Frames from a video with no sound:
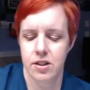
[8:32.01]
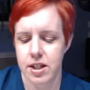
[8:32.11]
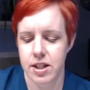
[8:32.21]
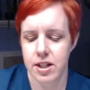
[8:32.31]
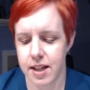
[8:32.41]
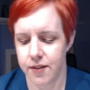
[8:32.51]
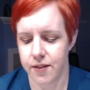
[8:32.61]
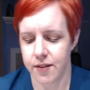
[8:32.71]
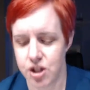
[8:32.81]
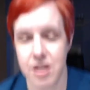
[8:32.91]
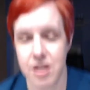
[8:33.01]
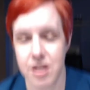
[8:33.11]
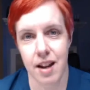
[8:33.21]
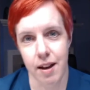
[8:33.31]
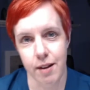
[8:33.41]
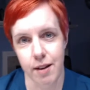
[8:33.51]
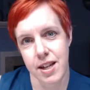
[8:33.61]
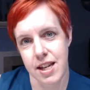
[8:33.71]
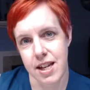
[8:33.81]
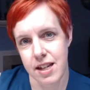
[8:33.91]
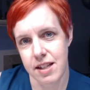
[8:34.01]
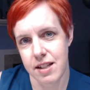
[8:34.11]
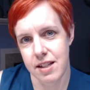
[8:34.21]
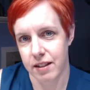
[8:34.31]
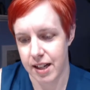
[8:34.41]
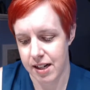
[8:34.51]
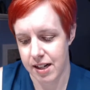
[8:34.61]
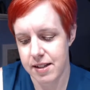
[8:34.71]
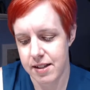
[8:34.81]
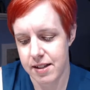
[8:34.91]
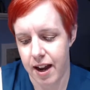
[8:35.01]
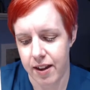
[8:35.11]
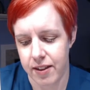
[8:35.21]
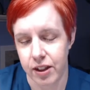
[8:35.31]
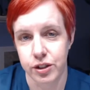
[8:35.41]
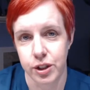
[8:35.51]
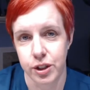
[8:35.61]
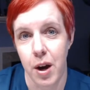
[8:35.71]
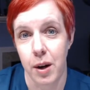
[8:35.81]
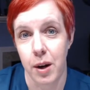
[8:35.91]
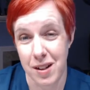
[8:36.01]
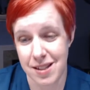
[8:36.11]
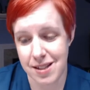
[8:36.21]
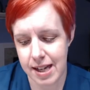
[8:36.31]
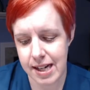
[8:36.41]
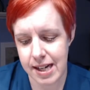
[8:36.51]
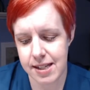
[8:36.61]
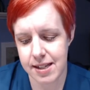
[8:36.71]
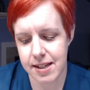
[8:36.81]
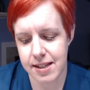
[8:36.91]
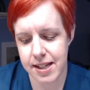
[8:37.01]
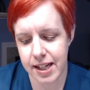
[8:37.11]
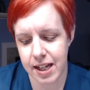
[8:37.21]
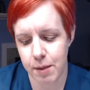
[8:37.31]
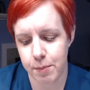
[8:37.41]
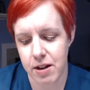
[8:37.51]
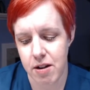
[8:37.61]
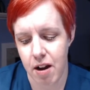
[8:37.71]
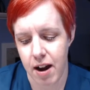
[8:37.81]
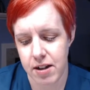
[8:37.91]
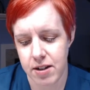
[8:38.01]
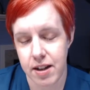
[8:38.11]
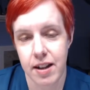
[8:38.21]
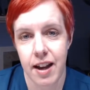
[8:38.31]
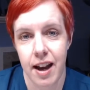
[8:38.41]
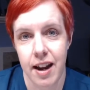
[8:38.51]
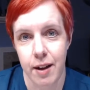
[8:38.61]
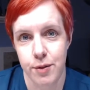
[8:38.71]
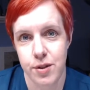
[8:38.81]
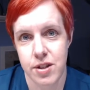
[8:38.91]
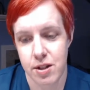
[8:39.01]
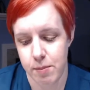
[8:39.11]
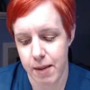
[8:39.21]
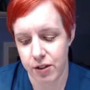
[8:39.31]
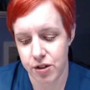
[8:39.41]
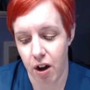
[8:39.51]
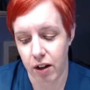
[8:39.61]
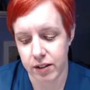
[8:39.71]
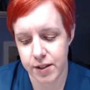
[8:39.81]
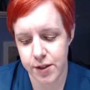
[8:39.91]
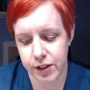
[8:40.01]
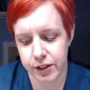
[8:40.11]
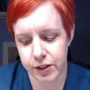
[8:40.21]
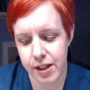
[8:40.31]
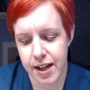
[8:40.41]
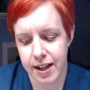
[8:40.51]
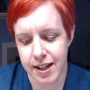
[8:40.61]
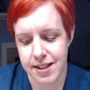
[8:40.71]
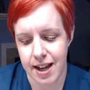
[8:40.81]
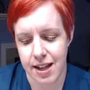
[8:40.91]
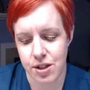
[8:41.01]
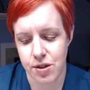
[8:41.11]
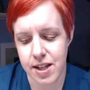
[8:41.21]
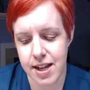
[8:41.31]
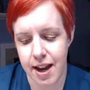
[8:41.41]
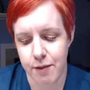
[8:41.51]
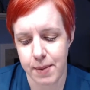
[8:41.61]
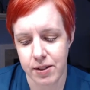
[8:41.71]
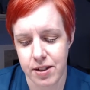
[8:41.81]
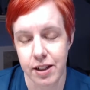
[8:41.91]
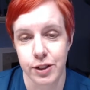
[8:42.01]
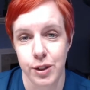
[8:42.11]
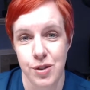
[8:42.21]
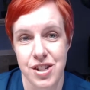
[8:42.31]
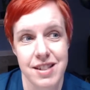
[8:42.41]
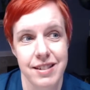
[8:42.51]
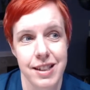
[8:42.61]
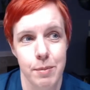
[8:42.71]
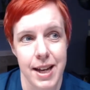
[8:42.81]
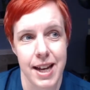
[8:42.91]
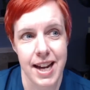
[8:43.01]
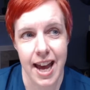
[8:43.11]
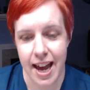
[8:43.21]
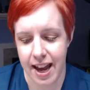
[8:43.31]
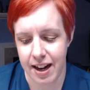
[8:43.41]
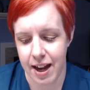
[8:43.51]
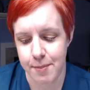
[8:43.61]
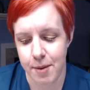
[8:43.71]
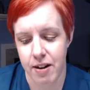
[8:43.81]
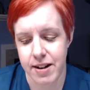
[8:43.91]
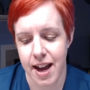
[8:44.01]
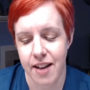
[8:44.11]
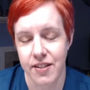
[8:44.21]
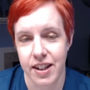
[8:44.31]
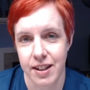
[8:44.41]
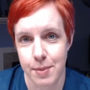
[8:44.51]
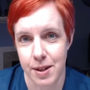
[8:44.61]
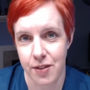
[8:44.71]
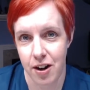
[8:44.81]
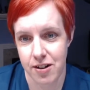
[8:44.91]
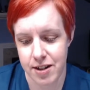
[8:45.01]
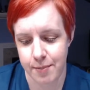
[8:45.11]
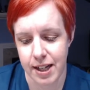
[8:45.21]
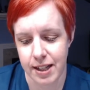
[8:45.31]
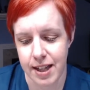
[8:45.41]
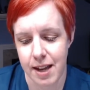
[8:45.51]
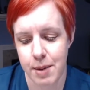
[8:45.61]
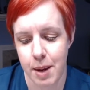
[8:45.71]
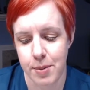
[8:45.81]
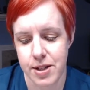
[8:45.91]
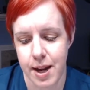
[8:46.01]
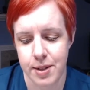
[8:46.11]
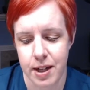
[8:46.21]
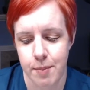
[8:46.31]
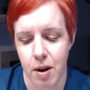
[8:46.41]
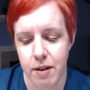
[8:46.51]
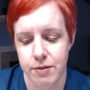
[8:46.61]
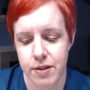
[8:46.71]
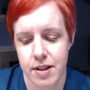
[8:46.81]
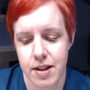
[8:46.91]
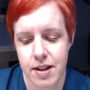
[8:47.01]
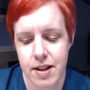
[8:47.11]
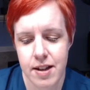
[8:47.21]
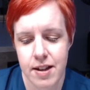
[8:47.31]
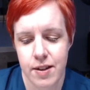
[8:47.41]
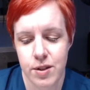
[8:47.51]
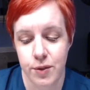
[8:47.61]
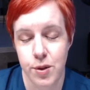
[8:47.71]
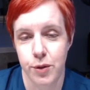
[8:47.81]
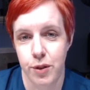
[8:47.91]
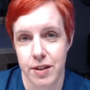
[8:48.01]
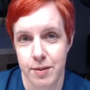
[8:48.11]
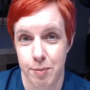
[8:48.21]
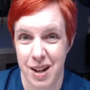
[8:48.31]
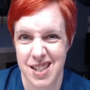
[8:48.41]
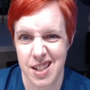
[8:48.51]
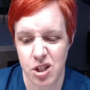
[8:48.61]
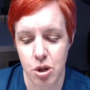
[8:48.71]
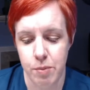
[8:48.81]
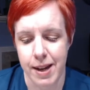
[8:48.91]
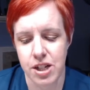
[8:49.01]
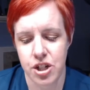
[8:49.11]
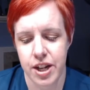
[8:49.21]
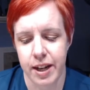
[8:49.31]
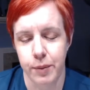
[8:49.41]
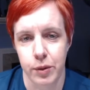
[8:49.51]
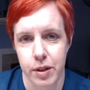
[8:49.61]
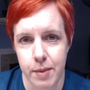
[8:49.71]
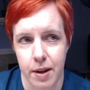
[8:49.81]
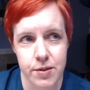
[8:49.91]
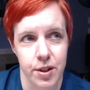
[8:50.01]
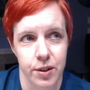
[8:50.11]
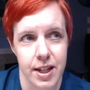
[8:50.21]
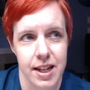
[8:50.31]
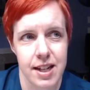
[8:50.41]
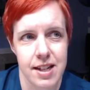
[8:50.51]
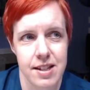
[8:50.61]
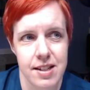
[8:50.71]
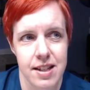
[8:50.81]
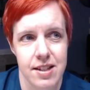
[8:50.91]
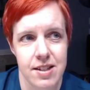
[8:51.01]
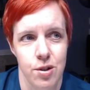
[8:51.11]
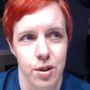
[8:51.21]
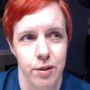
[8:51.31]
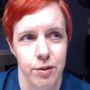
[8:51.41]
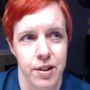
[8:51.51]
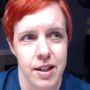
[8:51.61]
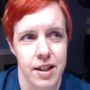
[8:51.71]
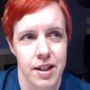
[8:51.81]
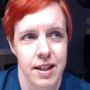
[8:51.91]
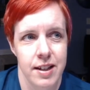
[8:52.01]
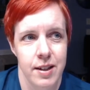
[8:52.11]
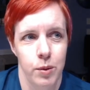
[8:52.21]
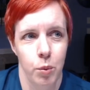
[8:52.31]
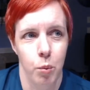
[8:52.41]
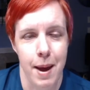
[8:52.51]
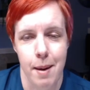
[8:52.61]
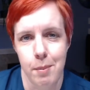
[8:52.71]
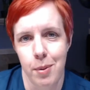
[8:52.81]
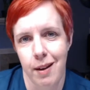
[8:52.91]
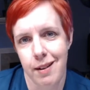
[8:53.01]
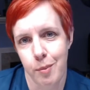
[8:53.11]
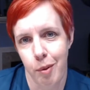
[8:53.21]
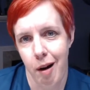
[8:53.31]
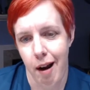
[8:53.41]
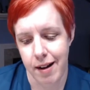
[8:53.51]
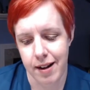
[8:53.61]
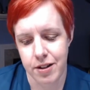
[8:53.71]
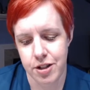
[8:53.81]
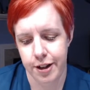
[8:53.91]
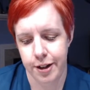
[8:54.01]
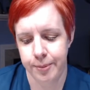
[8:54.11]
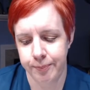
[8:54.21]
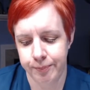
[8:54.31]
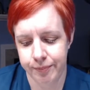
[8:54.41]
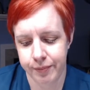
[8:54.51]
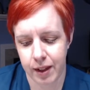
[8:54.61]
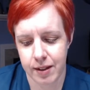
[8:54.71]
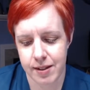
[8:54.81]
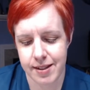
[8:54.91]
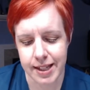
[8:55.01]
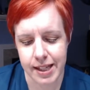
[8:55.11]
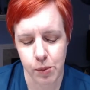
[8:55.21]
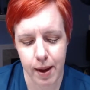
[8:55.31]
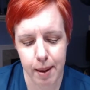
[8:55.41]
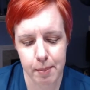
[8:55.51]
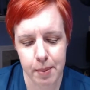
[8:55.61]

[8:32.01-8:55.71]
Just give it just enough heat to let it the glue on one side sink in, but not enough to melt all of the glue, because as you see, I've melted the glue just a little bit and I'm already having a bit of a hard time getting that paper tape to come off. So if you've pressed it too much, it won't come off. So it is this sort of web product, sticky web.